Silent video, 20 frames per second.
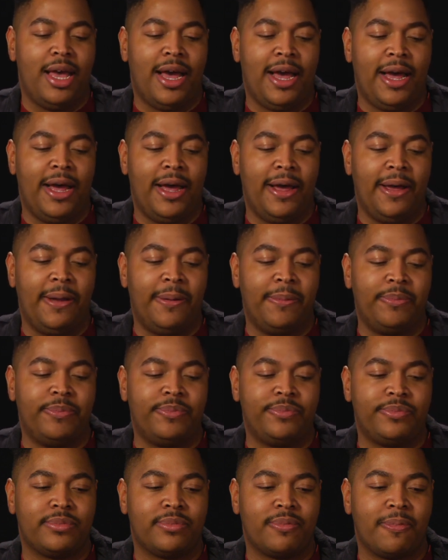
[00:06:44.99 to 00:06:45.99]

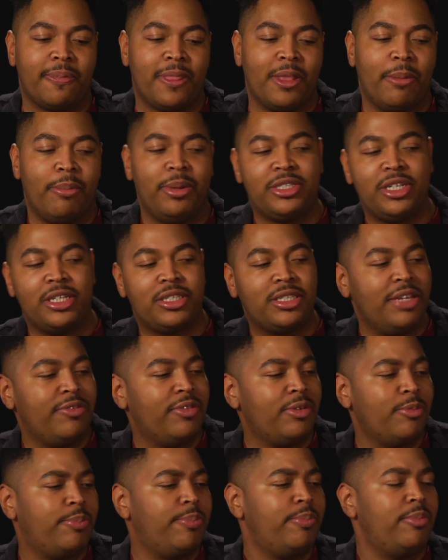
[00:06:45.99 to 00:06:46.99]
But just
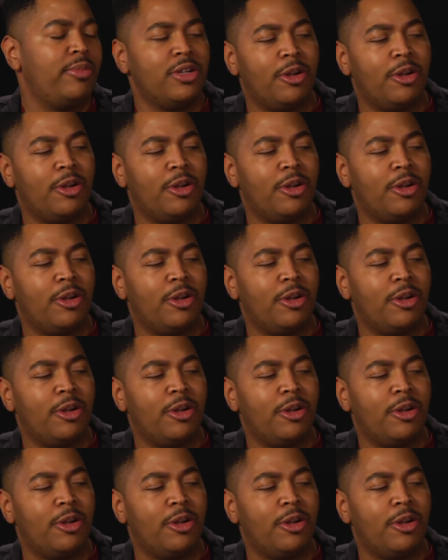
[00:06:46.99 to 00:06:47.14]
even